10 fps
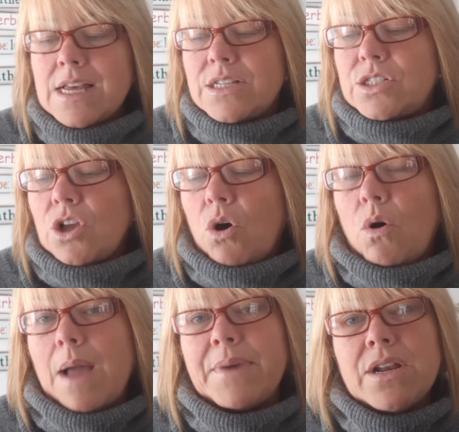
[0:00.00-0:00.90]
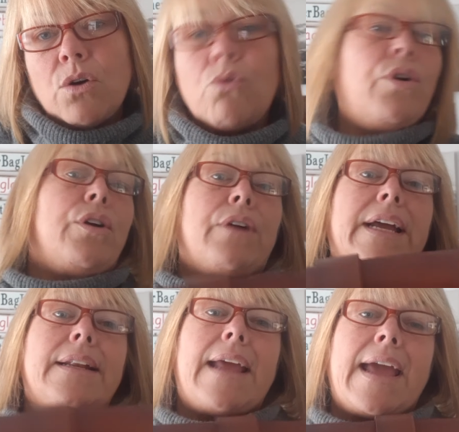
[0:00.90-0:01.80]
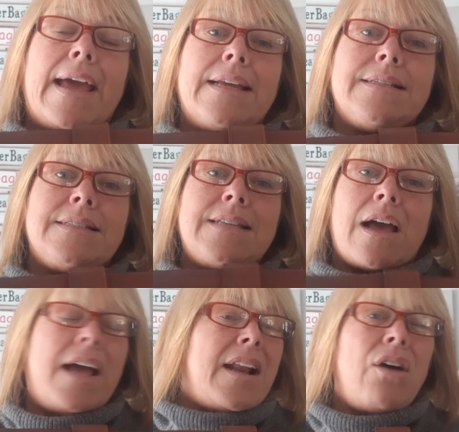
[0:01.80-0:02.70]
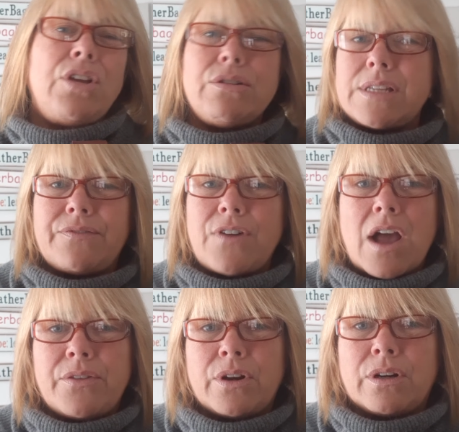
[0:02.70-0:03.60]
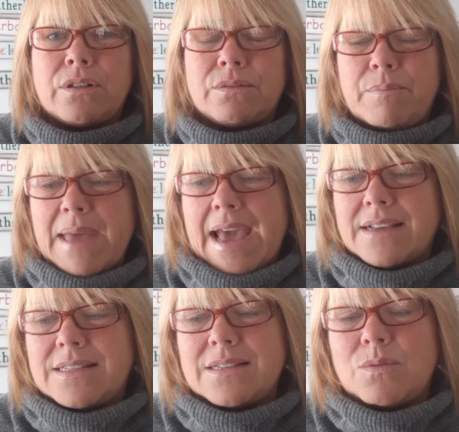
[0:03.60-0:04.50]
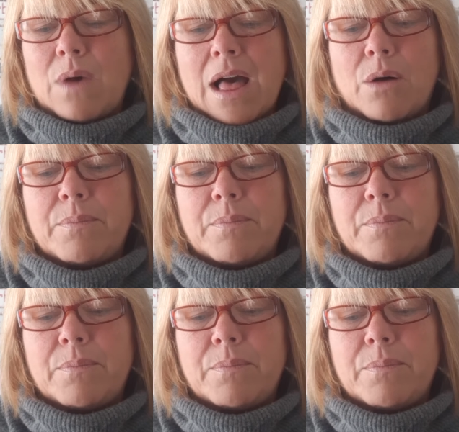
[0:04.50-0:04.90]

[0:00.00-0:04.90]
So I'm going to order it, and I'll use it for other bags as well.